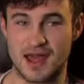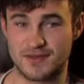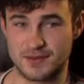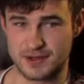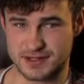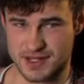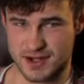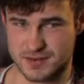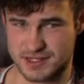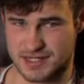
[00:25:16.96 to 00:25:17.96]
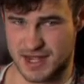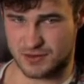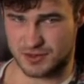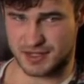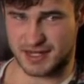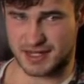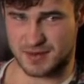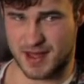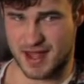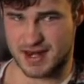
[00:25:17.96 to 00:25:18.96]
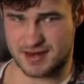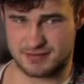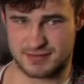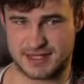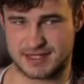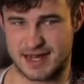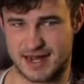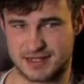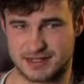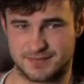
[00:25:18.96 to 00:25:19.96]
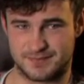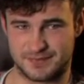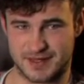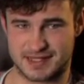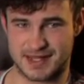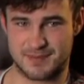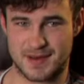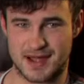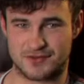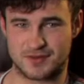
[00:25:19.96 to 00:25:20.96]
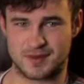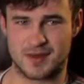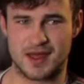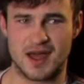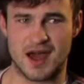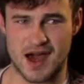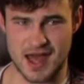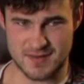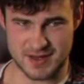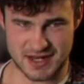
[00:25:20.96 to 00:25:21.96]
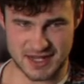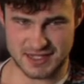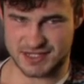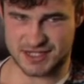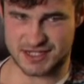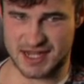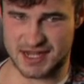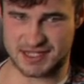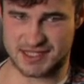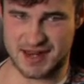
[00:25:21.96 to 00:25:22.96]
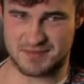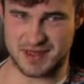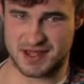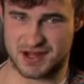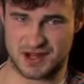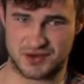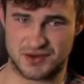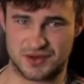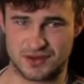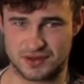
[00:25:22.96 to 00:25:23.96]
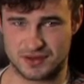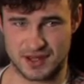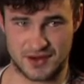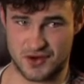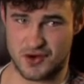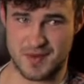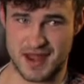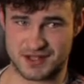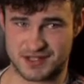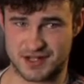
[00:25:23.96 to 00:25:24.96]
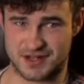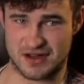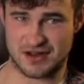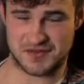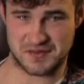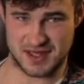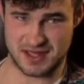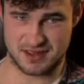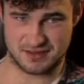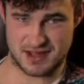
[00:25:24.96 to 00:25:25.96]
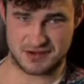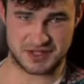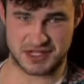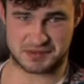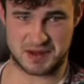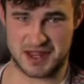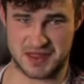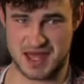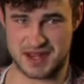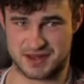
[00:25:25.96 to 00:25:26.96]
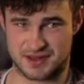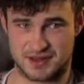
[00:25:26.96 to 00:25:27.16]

Everyone is always down on the little man, he snarled. They stepped back from him. I am at least as sick as that big galoot. And no medicine at all for me? How do you explain that?